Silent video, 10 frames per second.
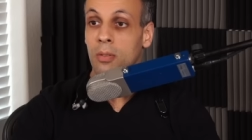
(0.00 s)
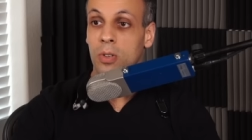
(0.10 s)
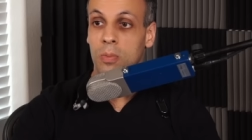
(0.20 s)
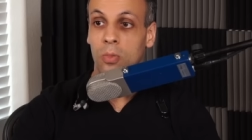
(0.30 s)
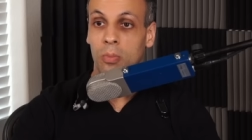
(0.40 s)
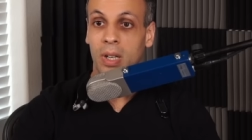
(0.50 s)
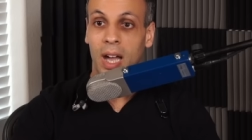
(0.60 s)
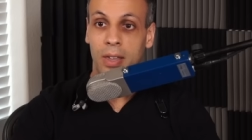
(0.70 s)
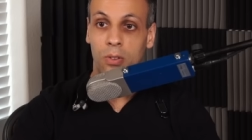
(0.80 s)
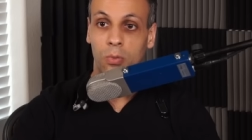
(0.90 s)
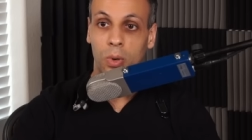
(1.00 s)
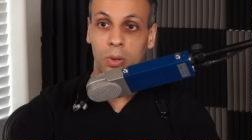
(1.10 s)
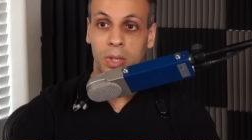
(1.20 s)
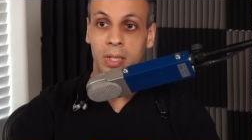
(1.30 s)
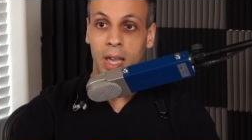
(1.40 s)
Ms. Mormon either
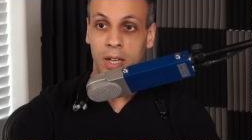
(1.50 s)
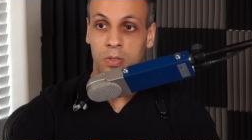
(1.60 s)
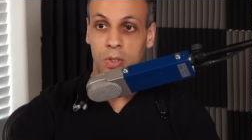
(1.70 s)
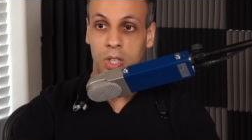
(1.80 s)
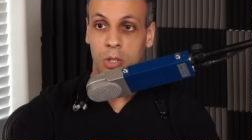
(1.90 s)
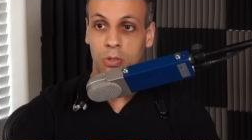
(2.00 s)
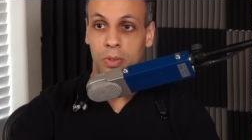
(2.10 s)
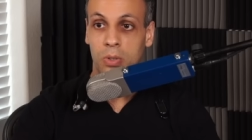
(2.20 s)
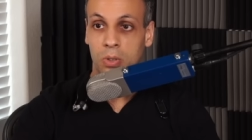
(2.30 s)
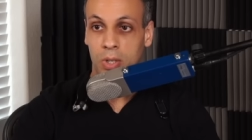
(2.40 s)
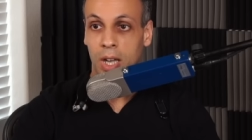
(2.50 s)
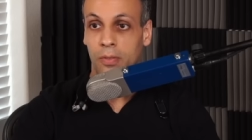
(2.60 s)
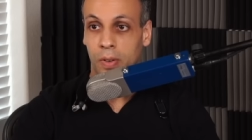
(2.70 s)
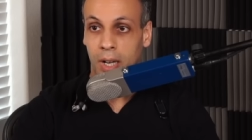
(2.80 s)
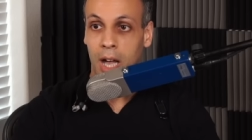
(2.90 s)
wrote the text for such reviews
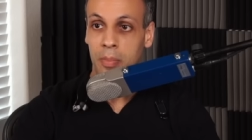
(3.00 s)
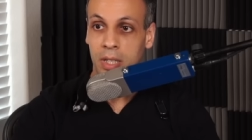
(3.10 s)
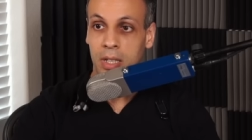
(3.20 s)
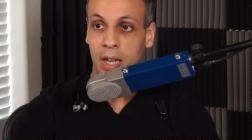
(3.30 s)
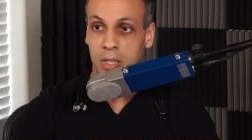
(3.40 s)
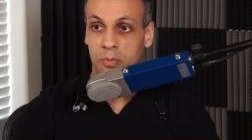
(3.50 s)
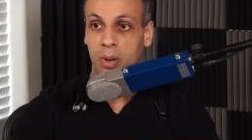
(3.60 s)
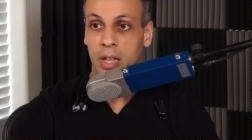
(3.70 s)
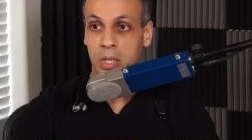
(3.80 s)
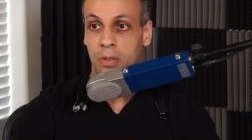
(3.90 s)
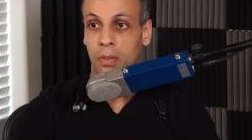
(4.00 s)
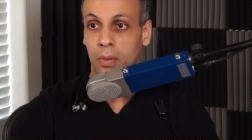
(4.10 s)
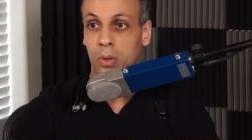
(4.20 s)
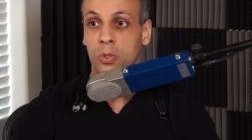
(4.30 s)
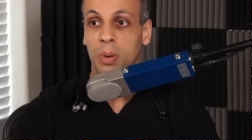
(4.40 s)
herself or copied the text of positive
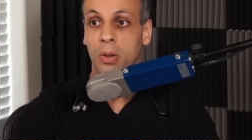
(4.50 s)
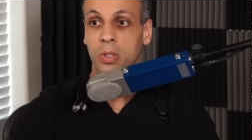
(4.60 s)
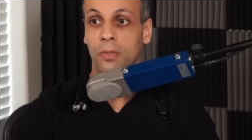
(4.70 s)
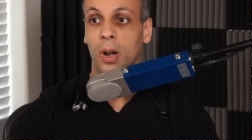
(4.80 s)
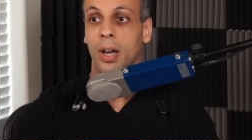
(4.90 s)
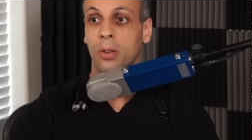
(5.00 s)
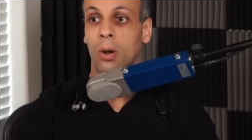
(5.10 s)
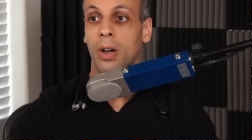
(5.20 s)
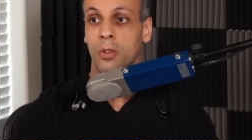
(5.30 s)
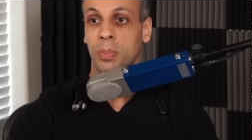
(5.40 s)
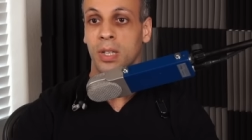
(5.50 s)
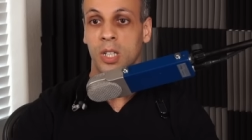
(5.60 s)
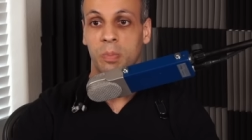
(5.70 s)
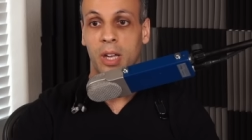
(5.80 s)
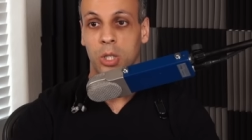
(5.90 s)
reviews posted for other orthopedic
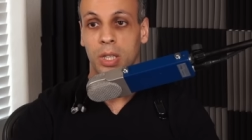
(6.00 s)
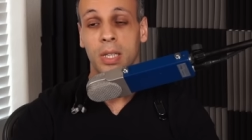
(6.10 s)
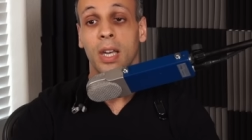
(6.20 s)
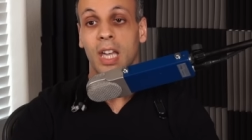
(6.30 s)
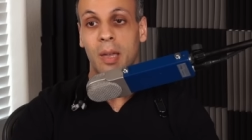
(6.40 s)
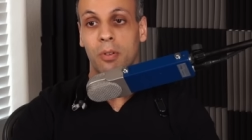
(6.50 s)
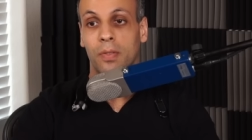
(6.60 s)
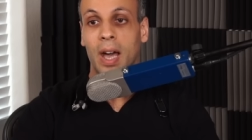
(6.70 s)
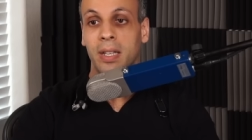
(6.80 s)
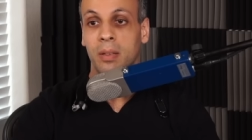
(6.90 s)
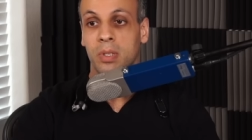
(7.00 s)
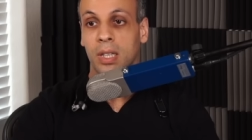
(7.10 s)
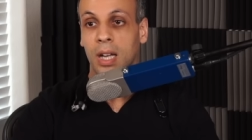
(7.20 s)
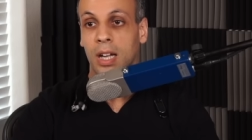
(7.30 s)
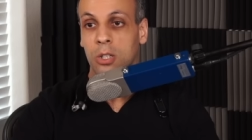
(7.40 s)
specialists and provided them to the
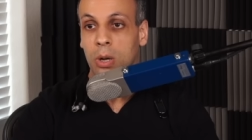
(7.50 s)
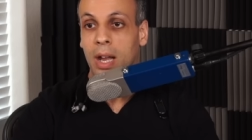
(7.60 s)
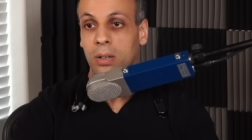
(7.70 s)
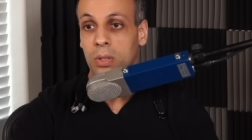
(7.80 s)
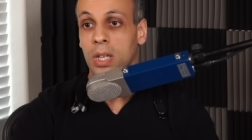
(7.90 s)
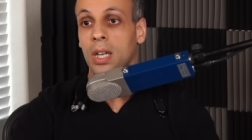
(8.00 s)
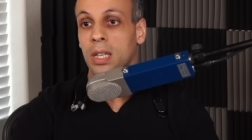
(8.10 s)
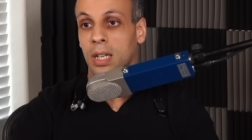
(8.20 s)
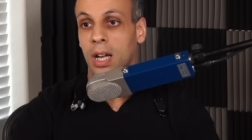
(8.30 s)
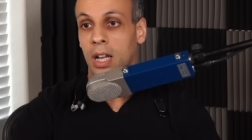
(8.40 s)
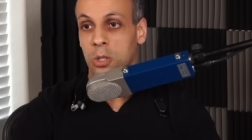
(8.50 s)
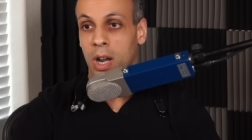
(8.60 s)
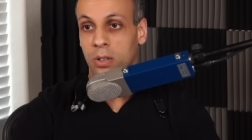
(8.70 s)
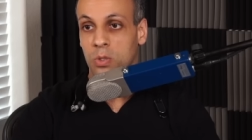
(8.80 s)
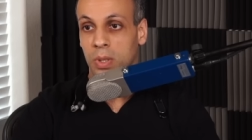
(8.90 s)
contractors. The
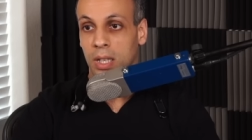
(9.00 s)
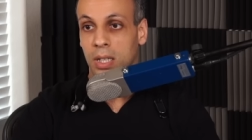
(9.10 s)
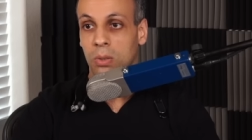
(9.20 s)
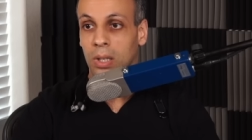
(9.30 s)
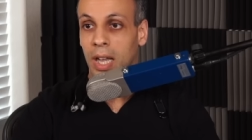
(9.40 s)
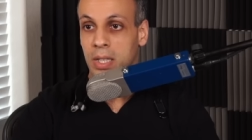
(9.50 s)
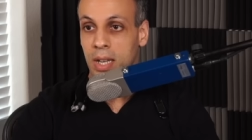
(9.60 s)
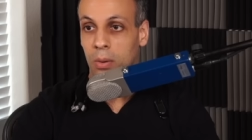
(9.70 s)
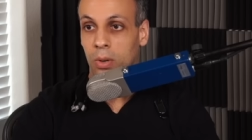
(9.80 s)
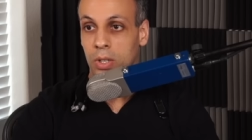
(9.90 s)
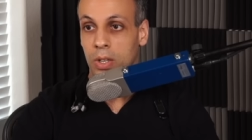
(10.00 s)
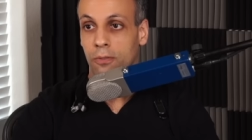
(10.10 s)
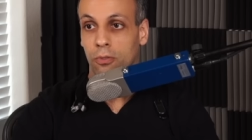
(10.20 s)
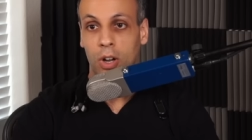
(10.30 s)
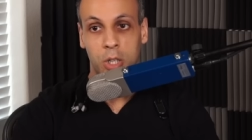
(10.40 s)
contractors would then utilize networks of
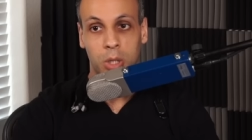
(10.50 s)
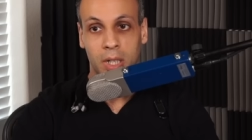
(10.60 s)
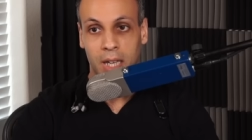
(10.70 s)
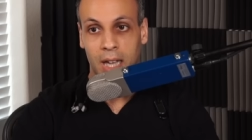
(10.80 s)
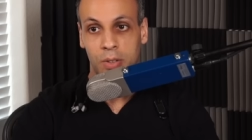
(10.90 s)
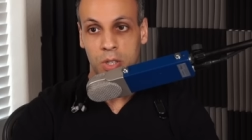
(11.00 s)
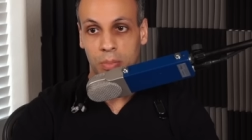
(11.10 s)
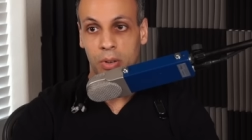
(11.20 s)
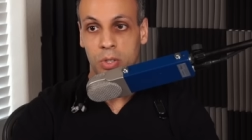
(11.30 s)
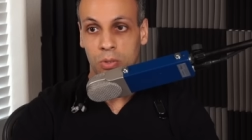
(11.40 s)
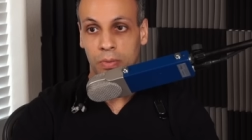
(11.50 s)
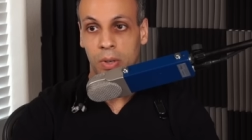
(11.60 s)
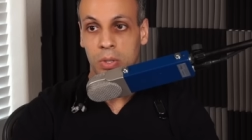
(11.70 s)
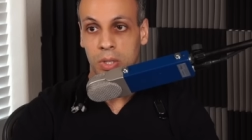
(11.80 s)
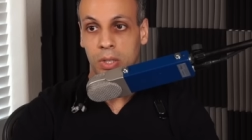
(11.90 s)
fraudulent accounts to post the
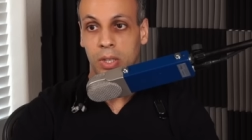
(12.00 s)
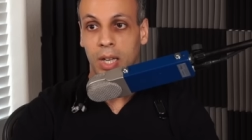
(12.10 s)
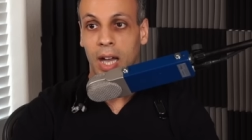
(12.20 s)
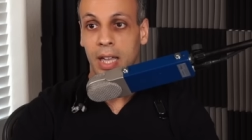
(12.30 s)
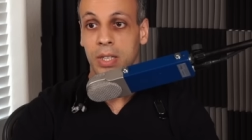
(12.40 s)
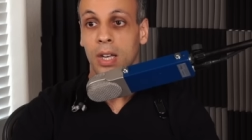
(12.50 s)
reviews into the guise